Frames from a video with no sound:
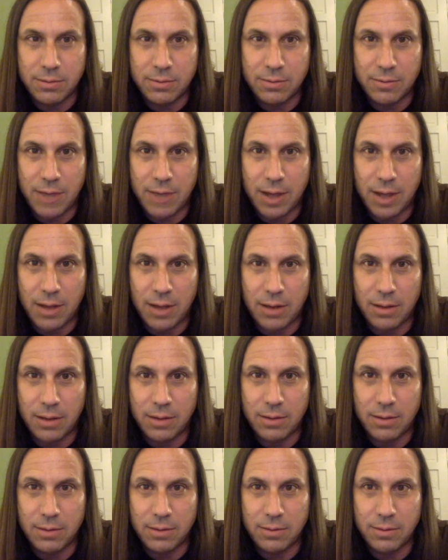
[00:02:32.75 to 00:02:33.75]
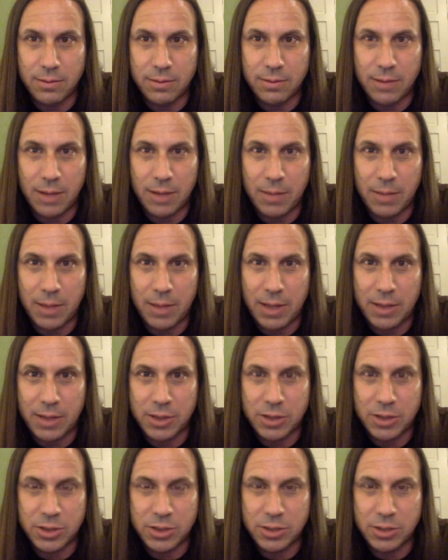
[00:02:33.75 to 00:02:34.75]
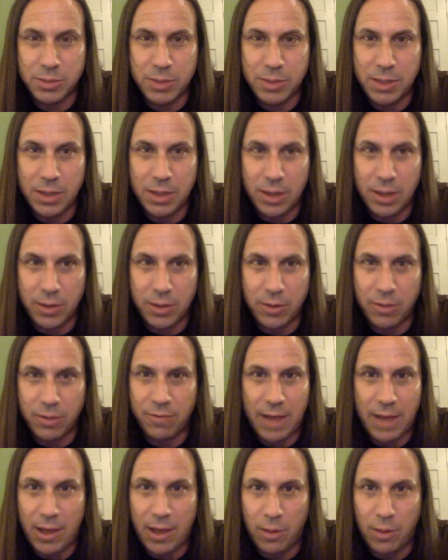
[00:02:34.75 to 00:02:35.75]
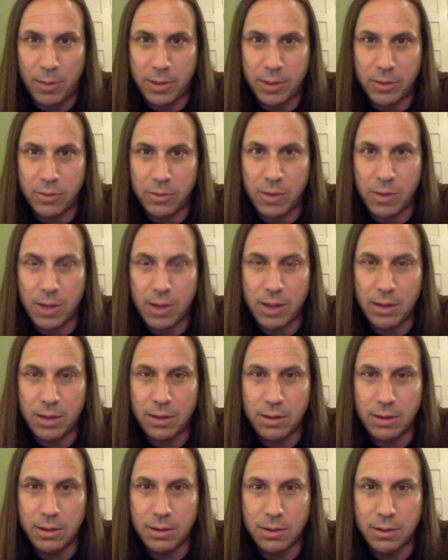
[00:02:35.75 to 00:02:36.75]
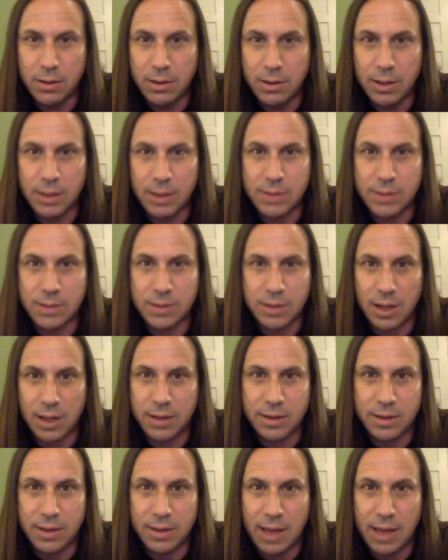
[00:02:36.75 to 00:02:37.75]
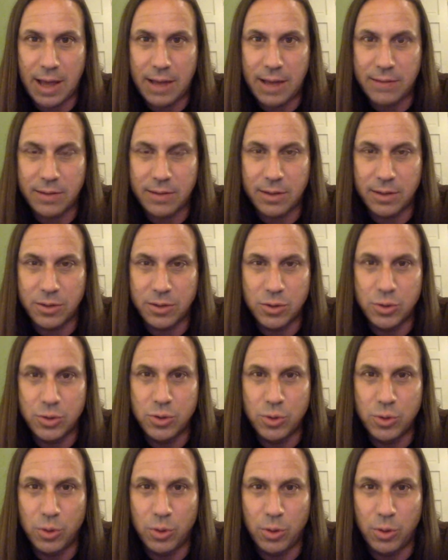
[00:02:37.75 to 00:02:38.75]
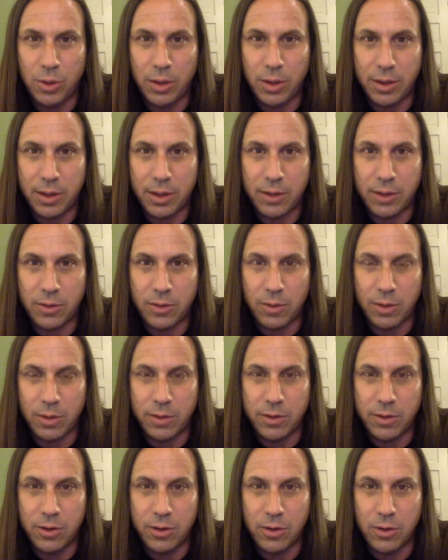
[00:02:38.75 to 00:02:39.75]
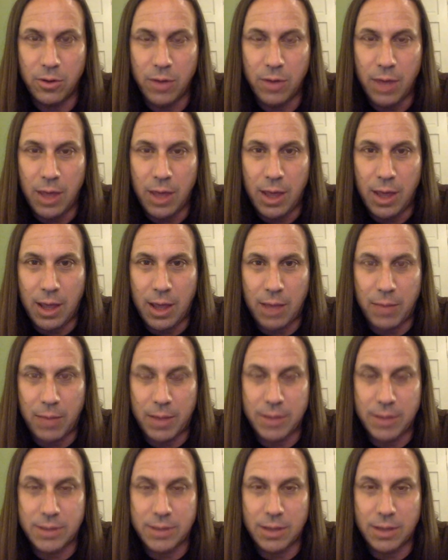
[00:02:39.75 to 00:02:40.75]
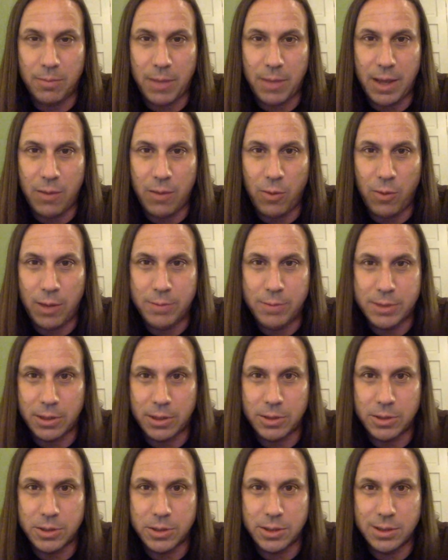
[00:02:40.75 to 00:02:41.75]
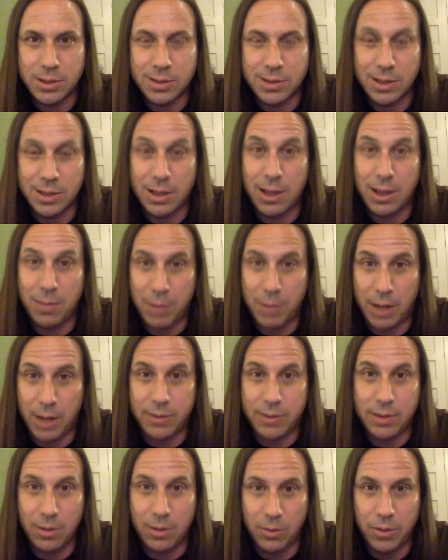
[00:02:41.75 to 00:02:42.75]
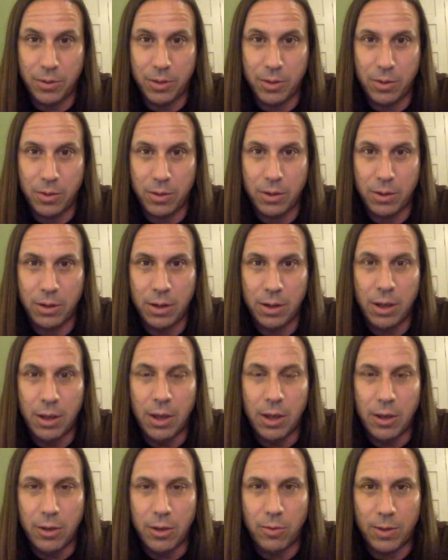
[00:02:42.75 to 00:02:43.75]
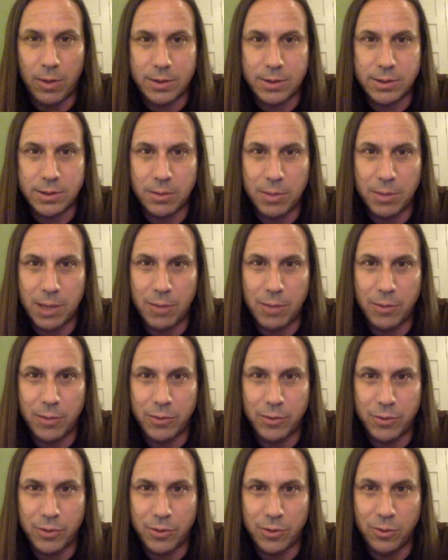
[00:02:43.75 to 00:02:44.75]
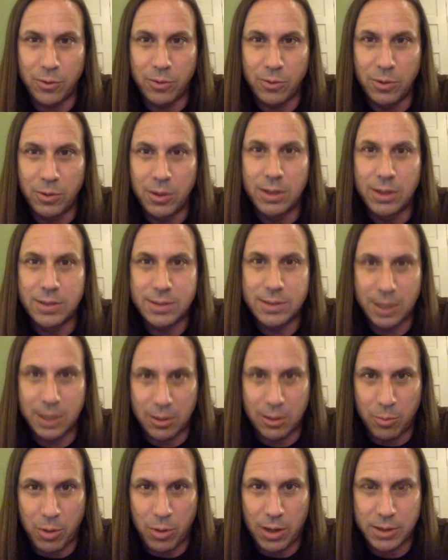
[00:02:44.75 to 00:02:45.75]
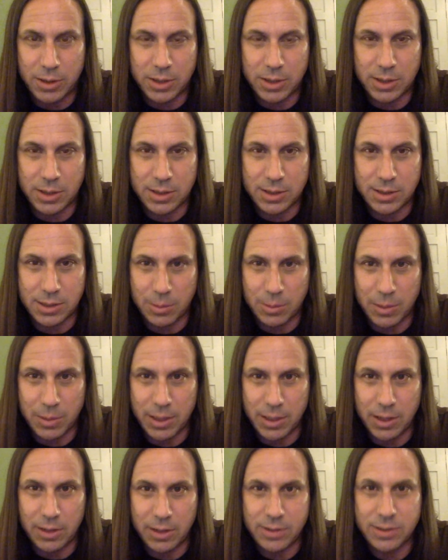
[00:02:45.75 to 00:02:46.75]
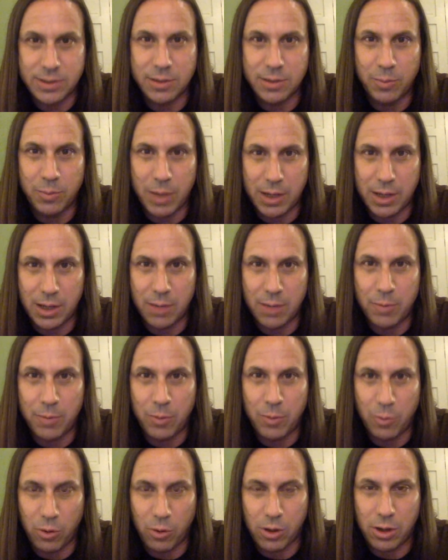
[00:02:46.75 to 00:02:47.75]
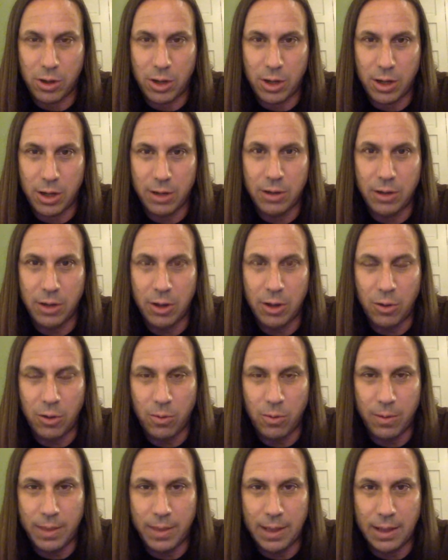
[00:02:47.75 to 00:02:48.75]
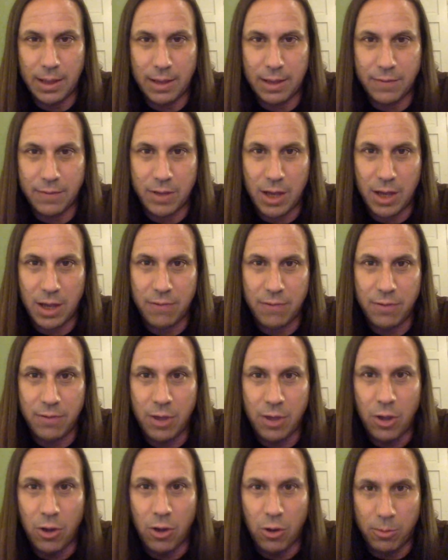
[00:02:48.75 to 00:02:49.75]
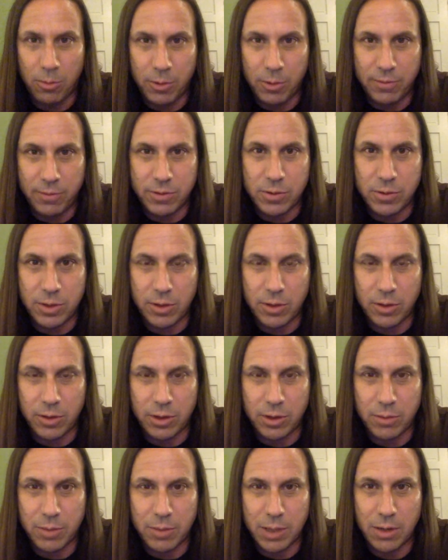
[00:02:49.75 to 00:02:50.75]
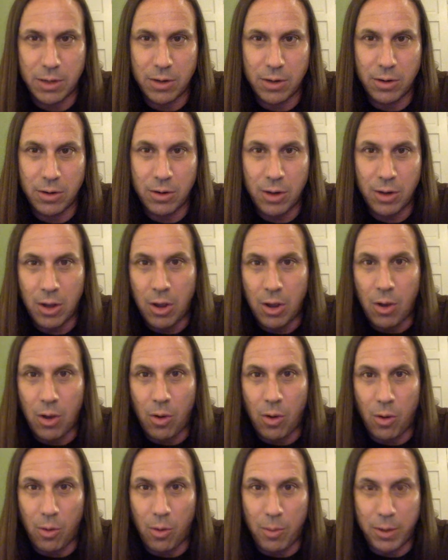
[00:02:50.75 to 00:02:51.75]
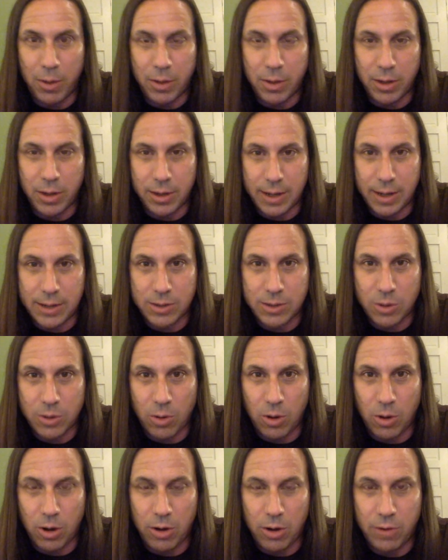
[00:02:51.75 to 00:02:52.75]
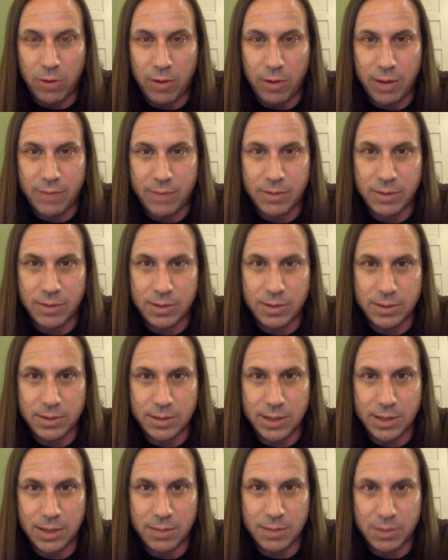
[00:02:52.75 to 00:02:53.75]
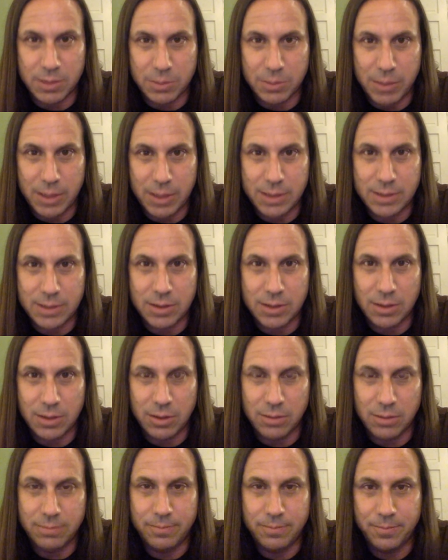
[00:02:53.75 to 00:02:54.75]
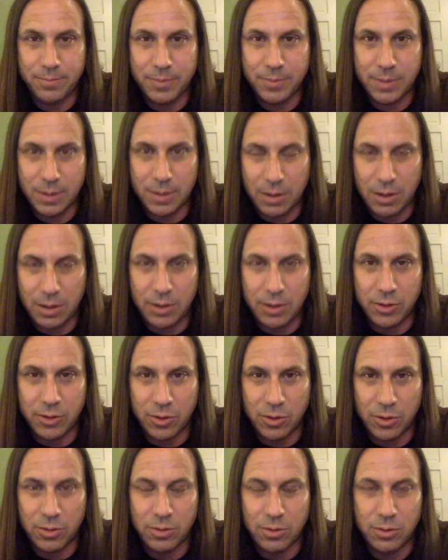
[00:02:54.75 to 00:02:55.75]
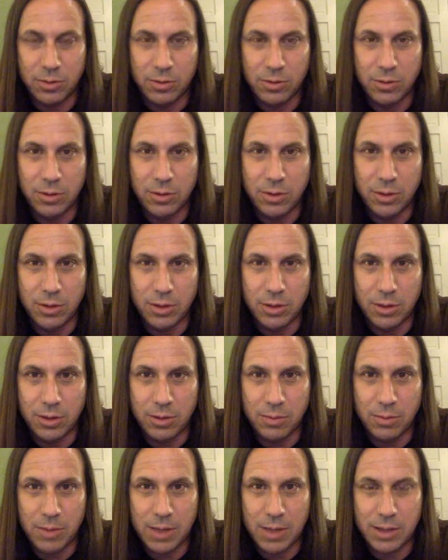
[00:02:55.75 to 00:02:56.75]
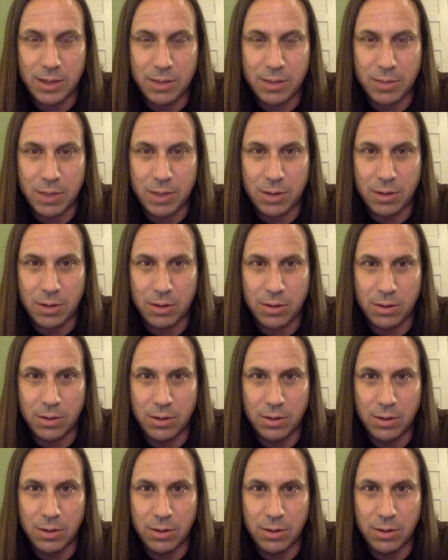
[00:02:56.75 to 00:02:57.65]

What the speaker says: file. That should just be under the file menu, right? It's not that unusual a thing to want to do. And based on my web searches, I'm not the only one who wants to be able to send a project to somebody else to pick up and work on where they left off, or move it to another computer, or put it on an external hard drive so it doesn't take up space on your main computer.